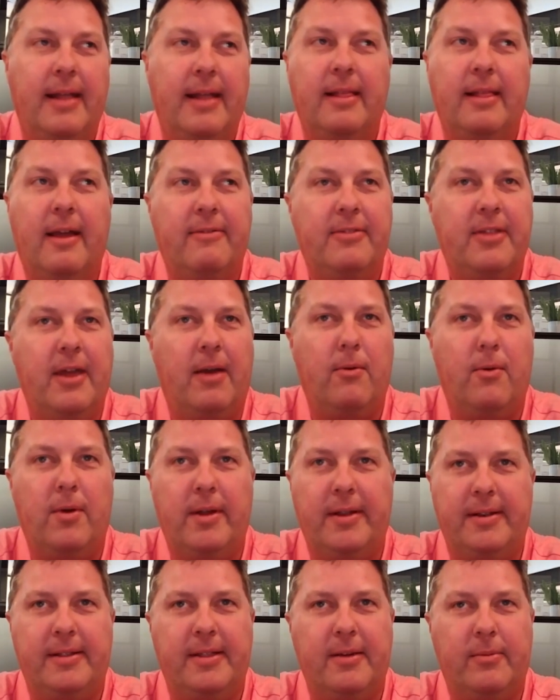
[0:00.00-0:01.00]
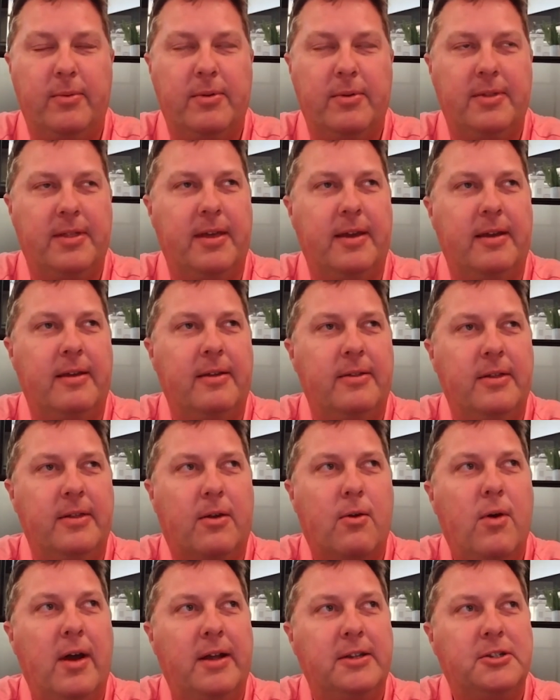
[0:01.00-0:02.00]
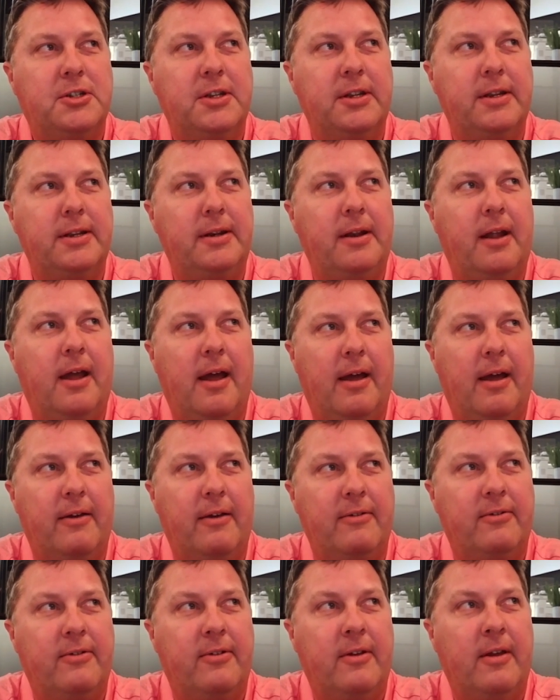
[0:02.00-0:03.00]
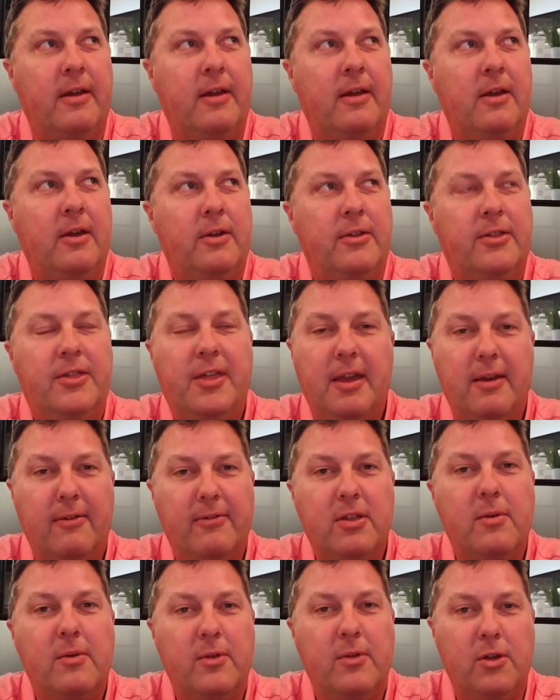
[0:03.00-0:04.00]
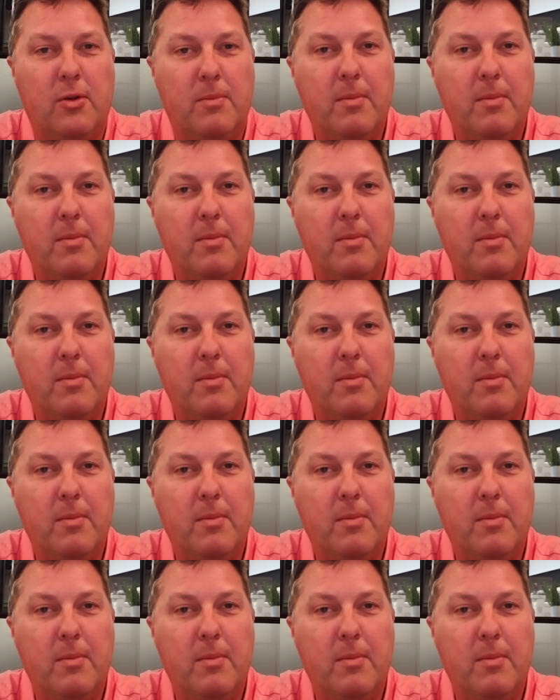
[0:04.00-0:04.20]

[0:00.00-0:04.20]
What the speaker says: love that one. The question of, think of your